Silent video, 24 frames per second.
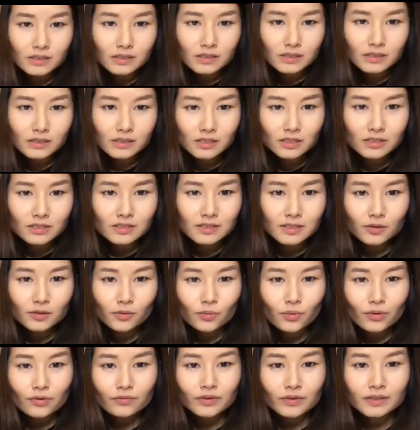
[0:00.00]
which is
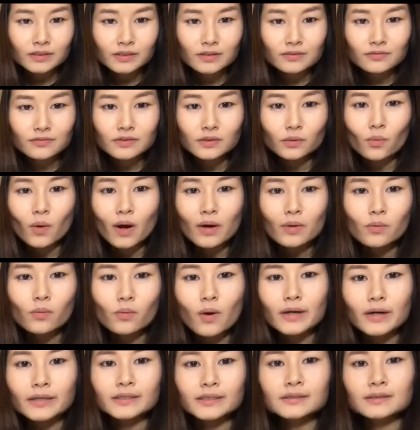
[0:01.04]
just equivalent of the white
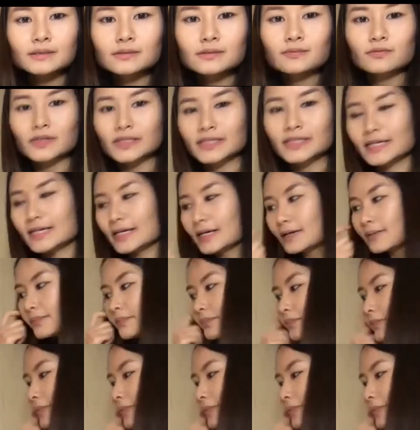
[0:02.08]
wine vinegar.